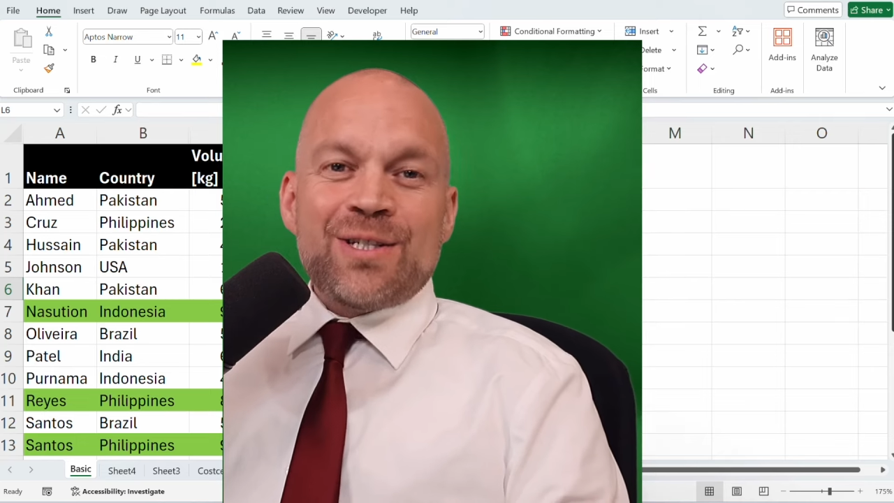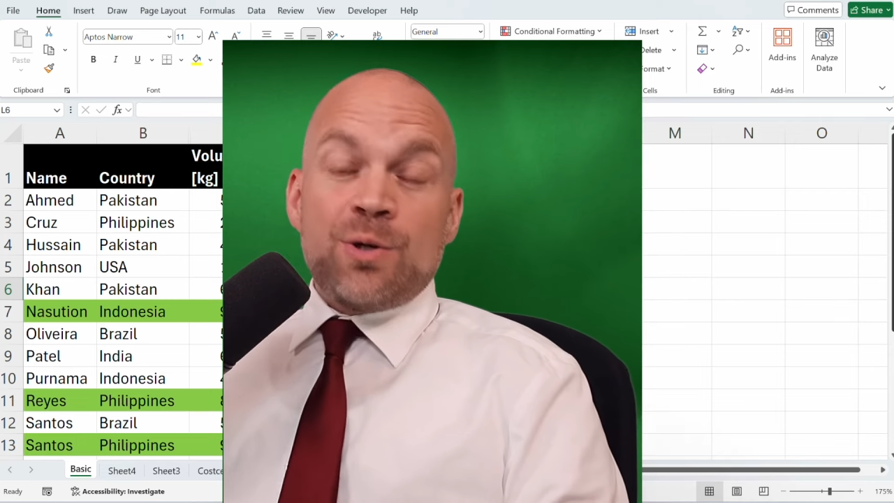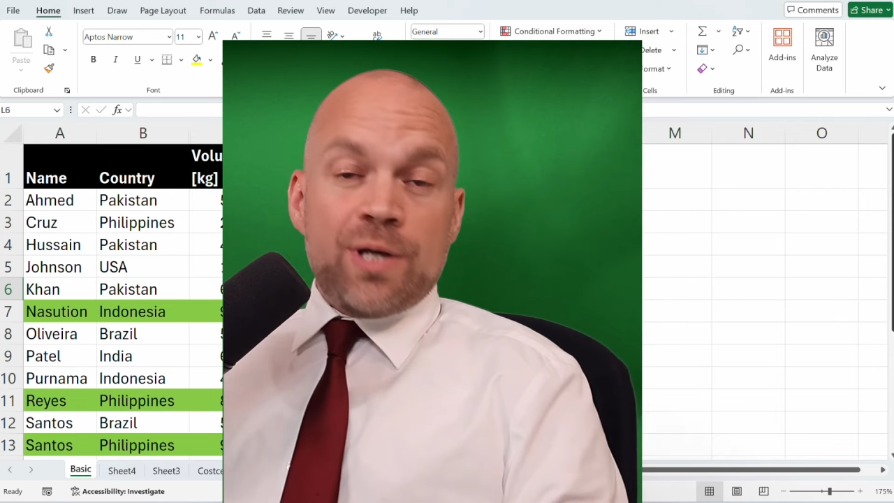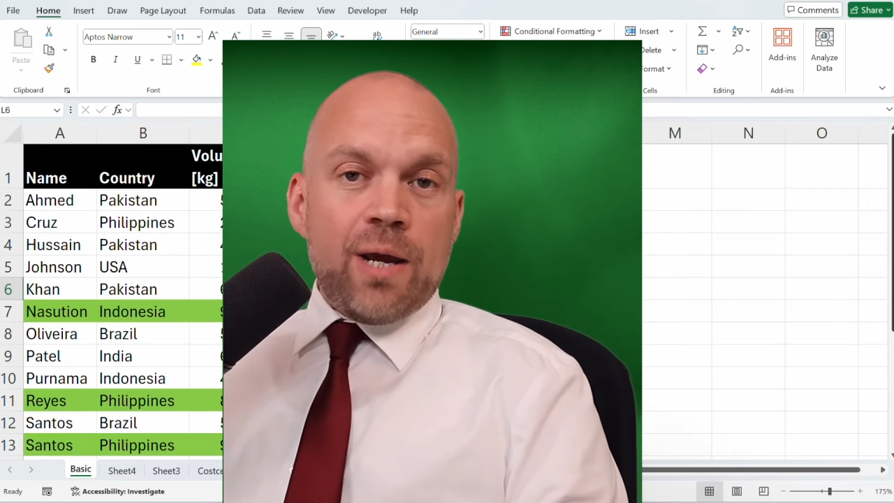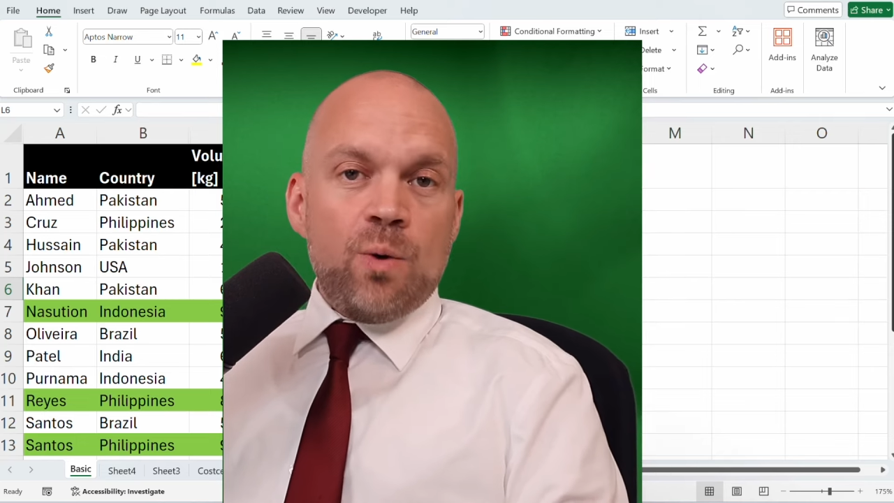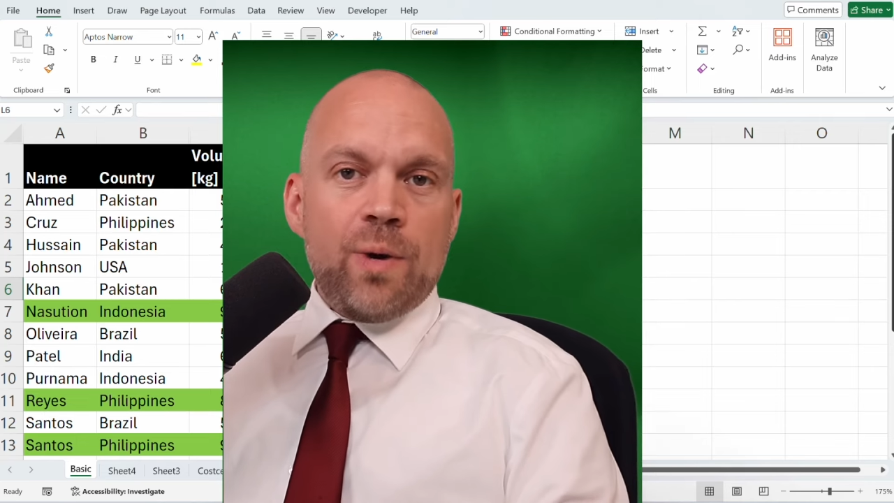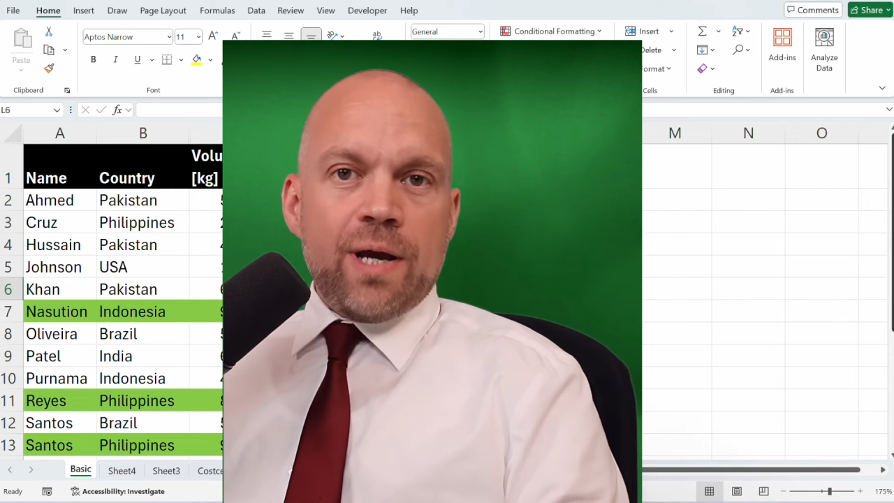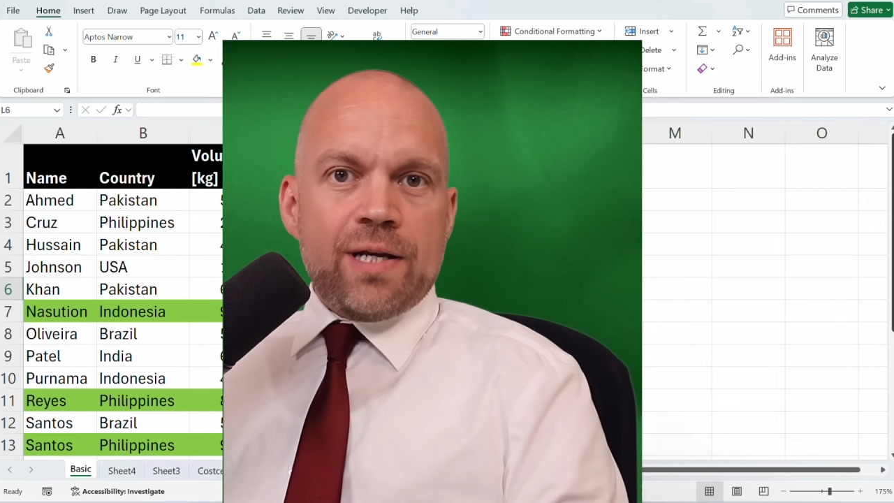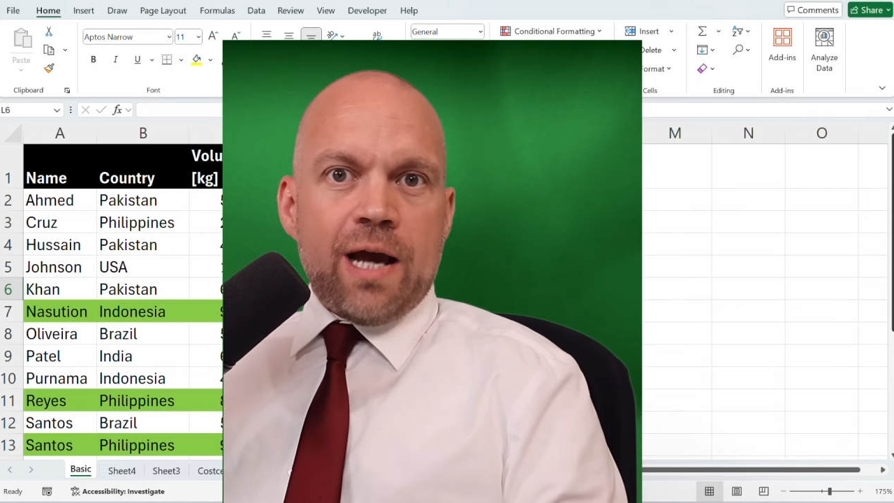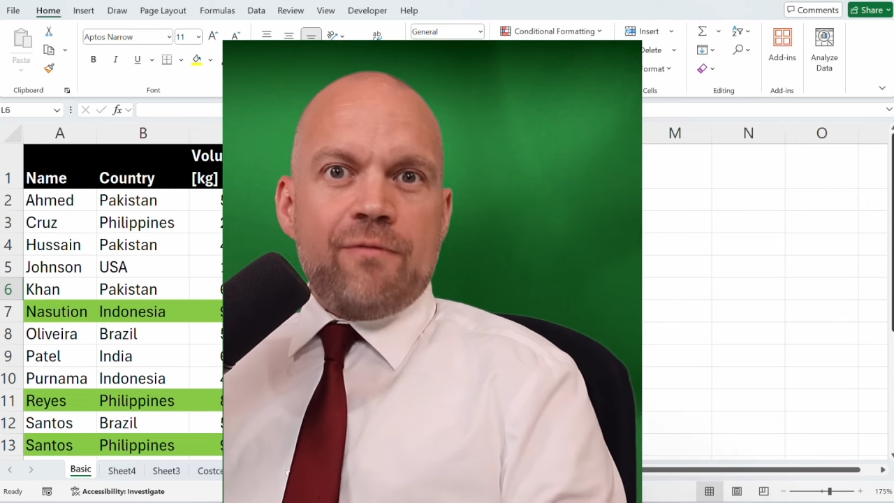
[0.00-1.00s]
Today we are
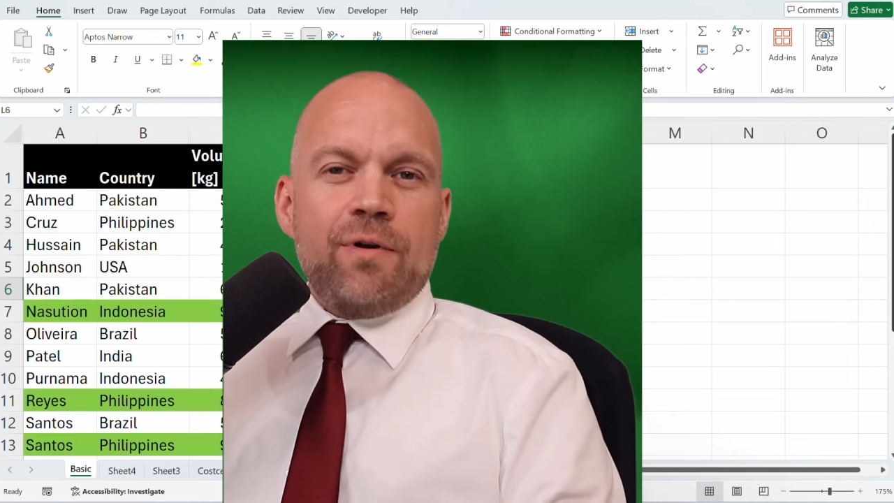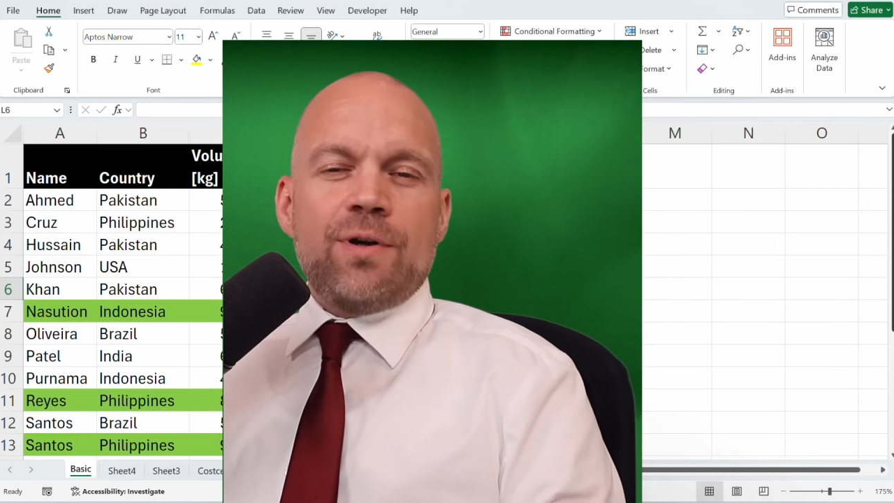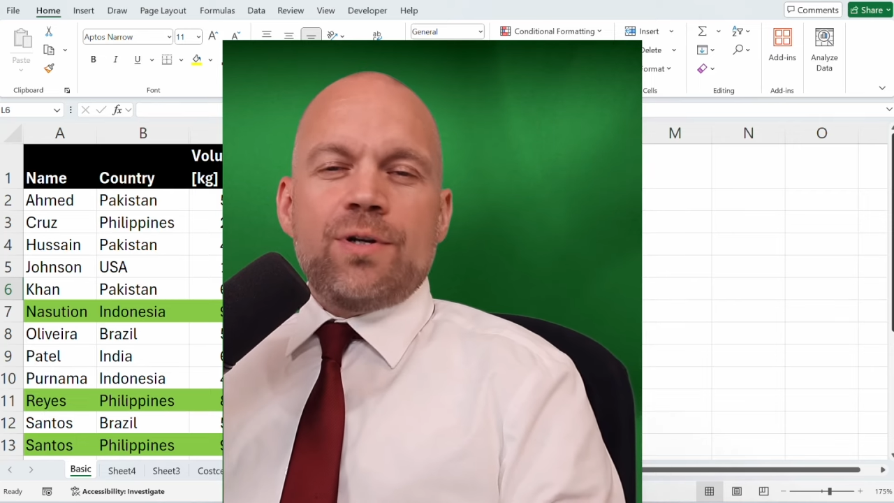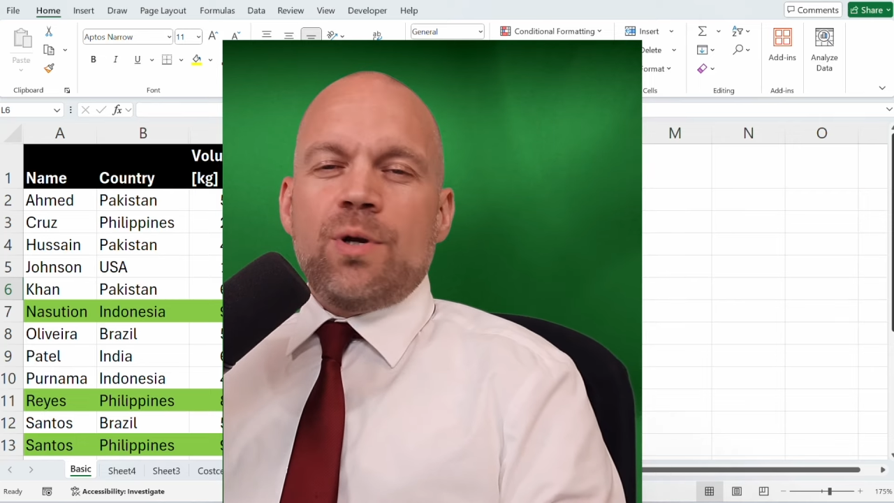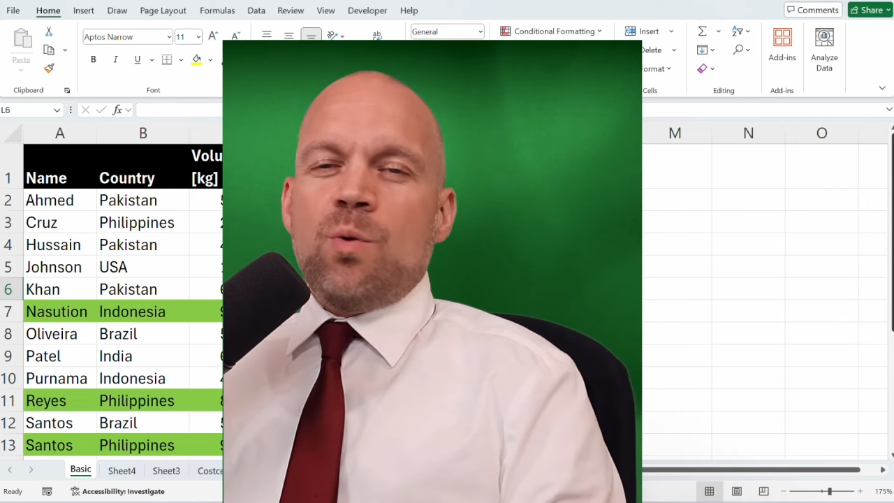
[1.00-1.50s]
diving into the